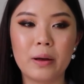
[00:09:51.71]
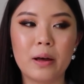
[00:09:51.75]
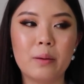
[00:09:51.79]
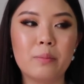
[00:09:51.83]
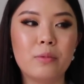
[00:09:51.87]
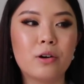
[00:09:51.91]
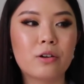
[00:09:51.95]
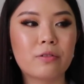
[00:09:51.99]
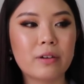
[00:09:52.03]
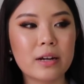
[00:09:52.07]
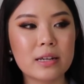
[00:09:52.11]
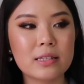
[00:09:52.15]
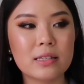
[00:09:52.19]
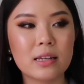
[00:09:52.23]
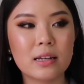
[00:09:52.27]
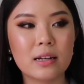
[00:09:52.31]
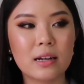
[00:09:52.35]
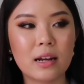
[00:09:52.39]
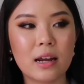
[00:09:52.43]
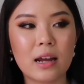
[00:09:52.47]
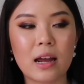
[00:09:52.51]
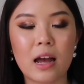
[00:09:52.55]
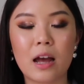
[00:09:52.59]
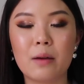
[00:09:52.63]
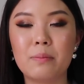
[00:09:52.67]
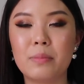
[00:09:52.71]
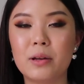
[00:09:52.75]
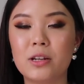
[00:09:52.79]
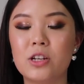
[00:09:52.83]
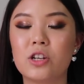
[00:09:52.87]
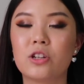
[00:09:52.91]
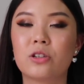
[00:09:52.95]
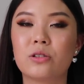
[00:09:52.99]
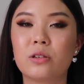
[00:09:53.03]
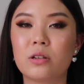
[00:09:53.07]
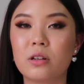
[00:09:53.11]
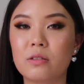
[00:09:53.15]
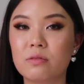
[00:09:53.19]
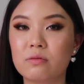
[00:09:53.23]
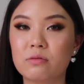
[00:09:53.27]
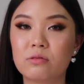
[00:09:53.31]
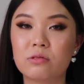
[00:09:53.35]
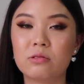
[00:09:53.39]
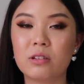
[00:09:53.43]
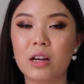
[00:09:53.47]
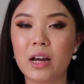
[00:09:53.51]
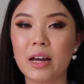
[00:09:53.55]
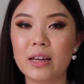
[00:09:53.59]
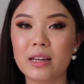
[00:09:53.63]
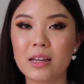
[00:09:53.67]
But more recently, I've been sort of,
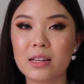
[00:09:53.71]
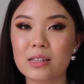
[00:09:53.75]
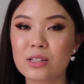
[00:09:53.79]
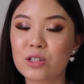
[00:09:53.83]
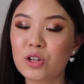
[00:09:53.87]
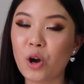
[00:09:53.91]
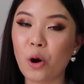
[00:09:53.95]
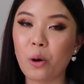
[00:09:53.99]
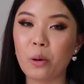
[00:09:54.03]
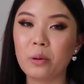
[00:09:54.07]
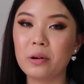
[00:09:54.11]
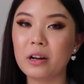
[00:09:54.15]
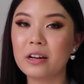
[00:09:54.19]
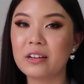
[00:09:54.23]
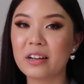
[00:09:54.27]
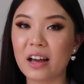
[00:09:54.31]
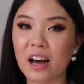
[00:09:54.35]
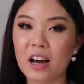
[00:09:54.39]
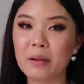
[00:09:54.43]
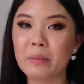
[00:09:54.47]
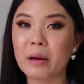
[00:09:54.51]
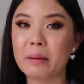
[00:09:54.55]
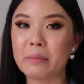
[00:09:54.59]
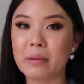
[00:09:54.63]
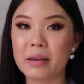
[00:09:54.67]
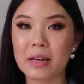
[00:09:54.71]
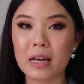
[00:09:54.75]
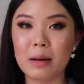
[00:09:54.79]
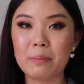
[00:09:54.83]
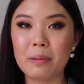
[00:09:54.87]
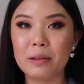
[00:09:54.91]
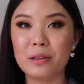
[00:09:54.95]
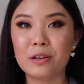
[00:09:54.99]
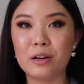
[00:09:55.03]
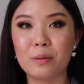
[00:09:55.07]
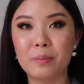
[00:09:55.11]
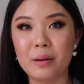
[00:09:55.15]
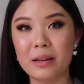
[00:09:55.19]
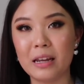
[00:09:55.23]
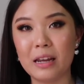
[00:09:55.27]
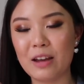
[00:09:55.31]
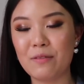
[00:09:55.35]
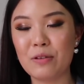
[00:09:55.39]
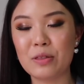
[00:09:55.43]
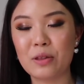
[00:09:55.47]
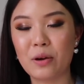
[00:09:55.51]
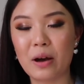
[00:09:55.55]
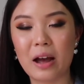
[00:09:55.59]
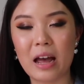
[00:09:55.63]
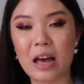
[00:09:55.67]
I guess, toning down my makeup a little bit,
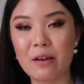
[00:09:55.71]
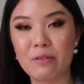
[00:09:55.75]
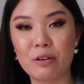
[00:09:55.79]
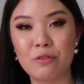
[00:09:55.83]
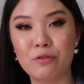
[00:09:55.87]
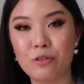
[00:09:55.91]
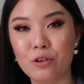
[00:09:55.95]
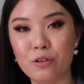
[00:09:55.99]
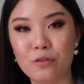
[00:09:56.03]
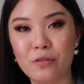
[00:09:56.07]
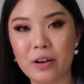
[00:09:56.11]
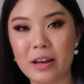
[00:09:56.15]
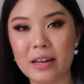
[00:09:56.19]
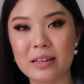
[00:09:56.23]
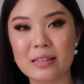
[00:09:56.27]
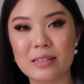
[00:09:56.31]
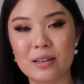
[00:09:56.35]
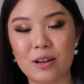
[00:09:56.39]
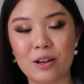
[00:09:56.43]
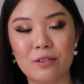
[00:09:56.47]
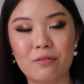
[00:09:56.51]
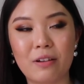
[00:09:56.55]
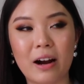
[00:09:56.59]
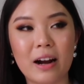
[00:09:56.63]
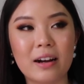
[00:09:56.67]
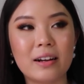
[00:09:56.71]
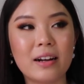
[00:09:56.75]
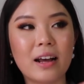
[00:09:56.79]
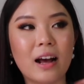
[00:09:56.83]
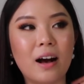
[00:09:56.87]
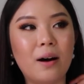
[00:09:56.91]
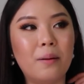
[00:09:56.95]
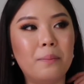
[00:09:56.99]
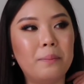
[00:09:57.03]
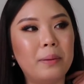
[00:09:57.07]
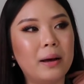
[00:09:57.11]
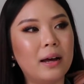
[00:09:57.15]
even though I have a full face on right now.